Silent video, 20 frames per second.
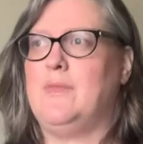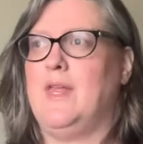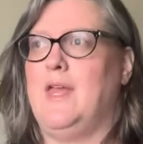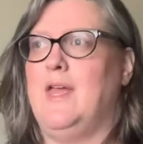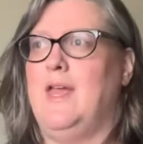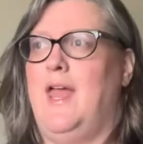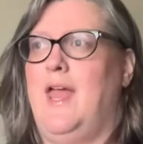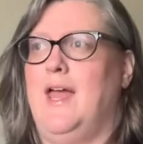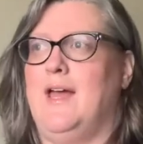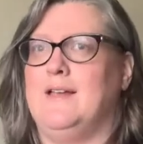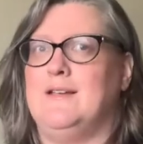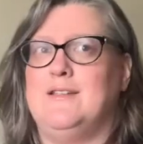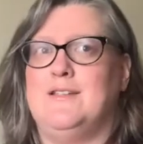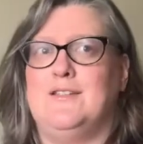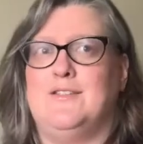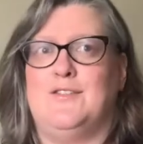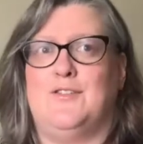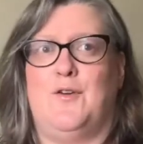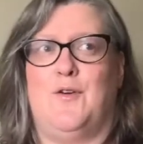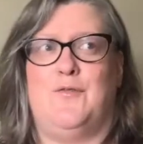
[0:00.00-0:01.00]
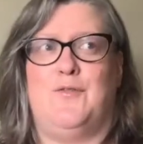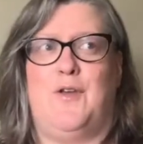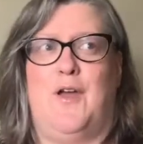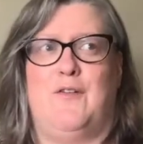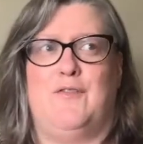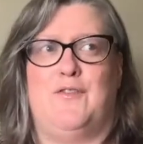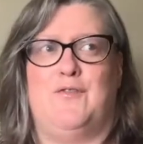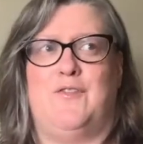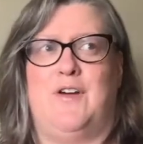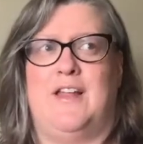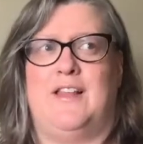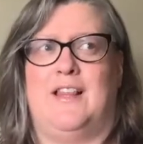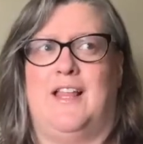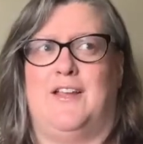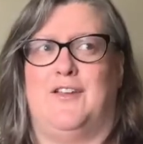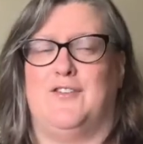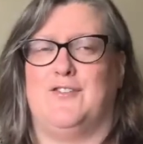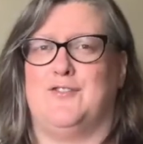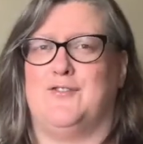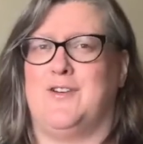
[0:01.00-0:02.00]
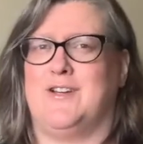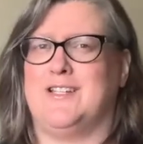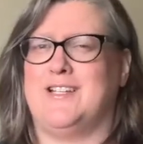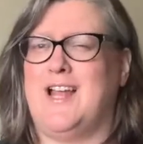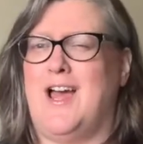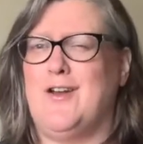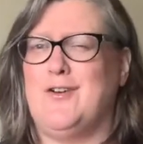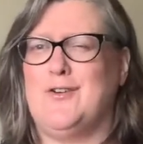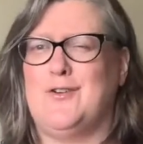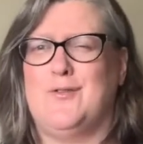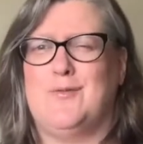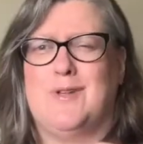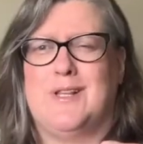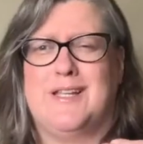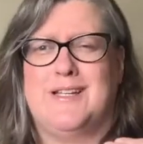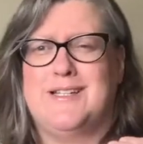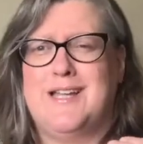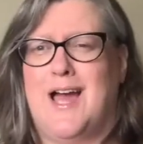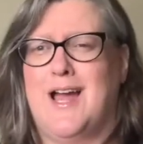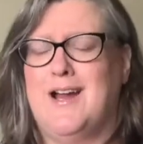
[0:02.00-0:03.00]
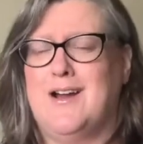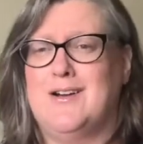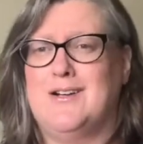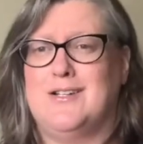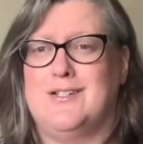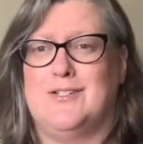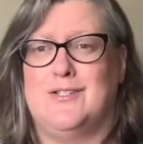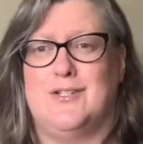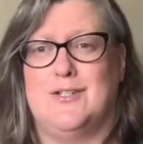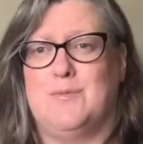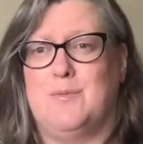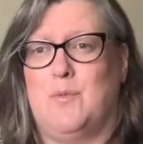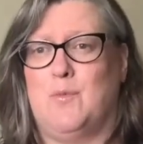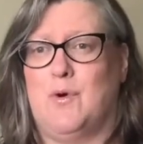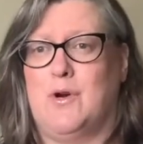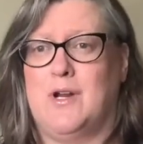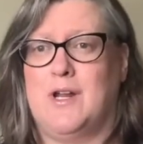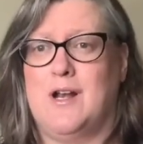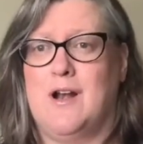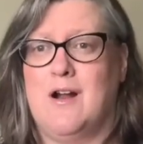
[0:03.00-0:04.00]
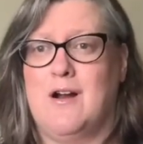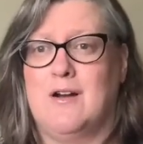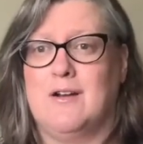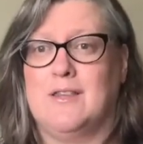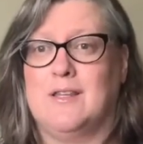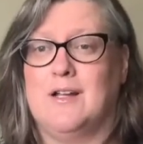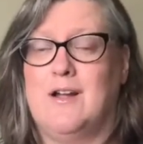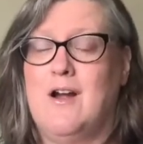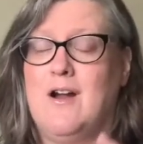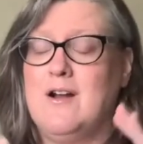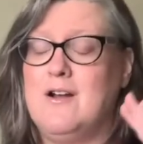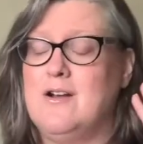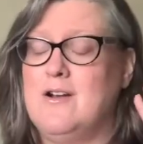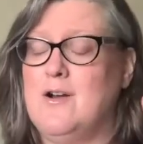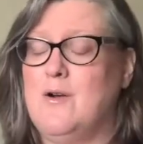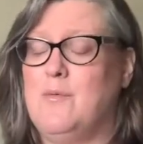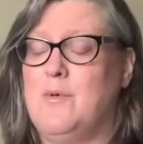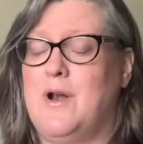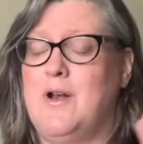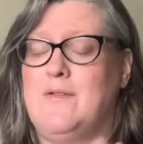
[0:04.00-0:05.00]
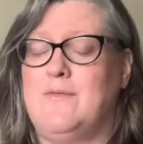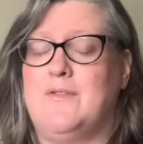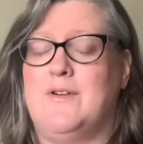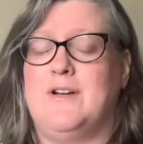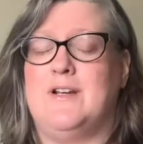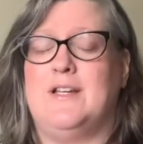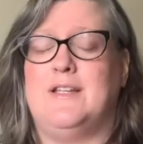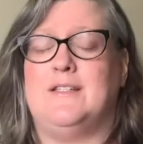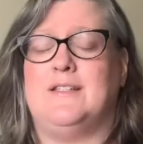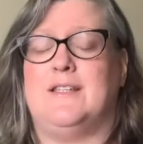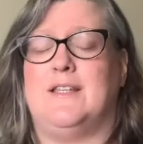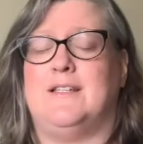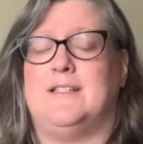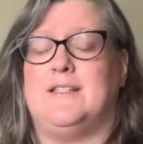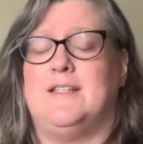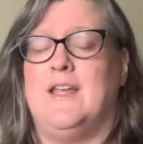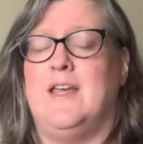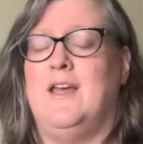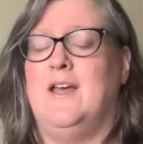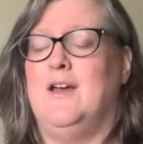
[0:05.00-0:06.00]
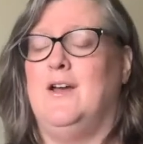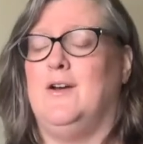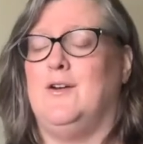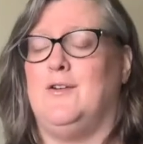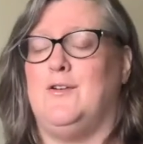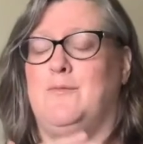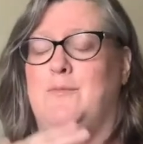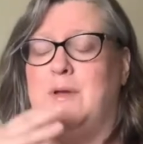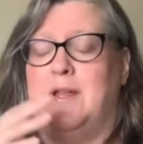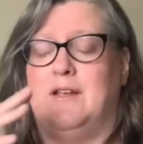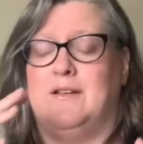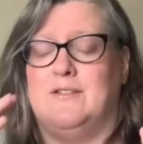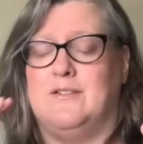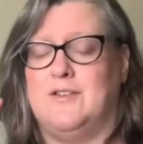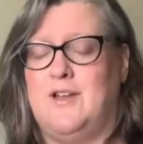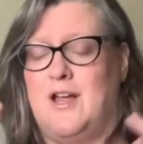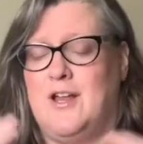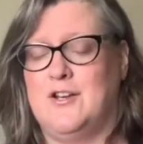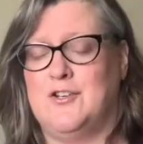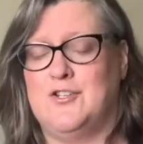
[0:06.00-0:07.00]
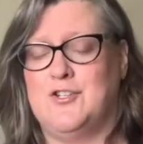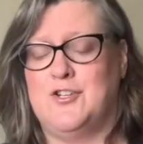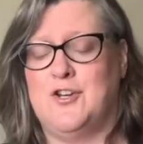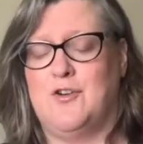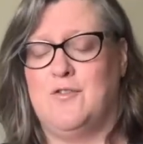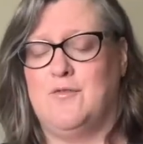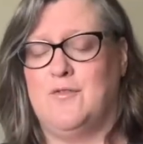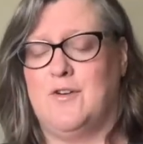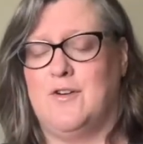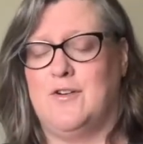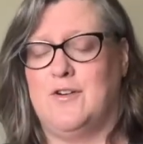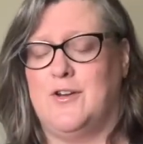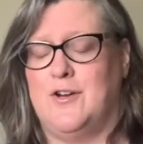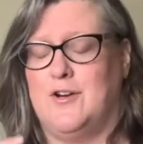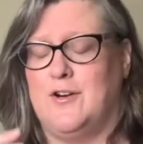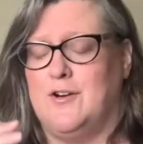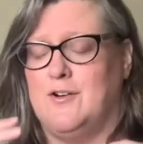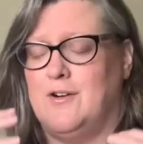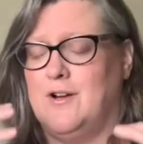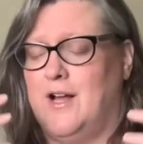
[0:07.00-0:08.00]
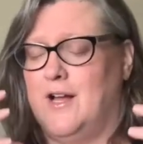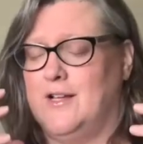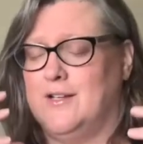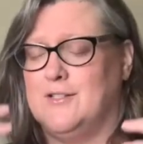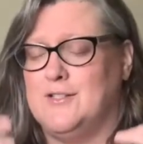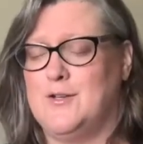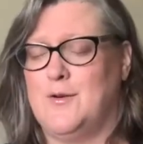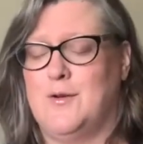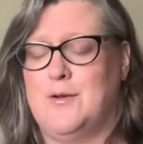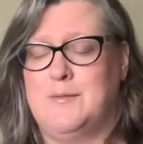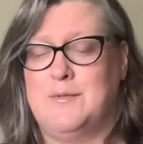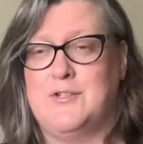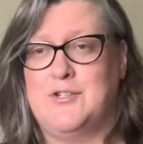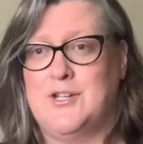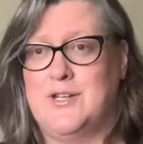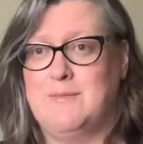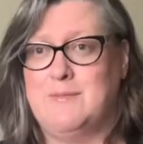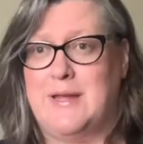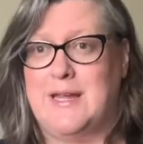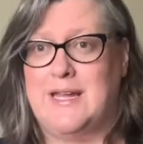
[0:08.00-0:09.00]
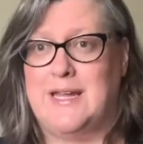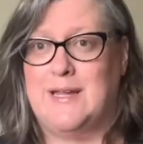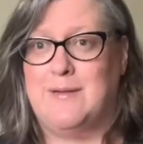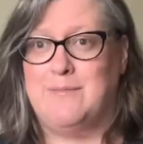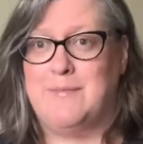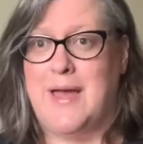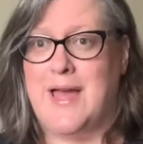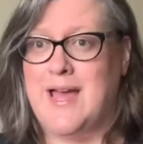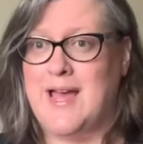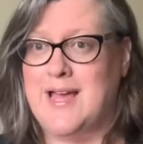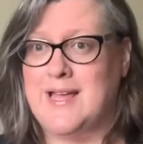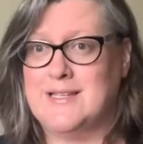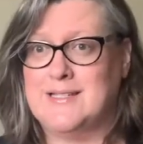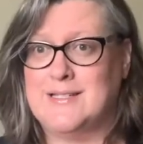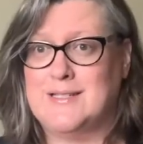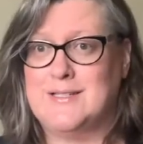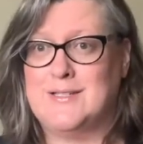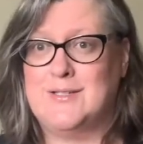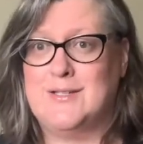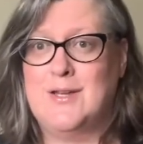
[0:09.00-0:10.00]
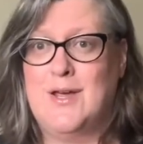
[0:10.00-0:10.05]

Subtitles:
And so if you ever find like you're stressed out or you're really tired because you've just been working hard in the garden or whatever it is you've been hunched over your sewing machine making masks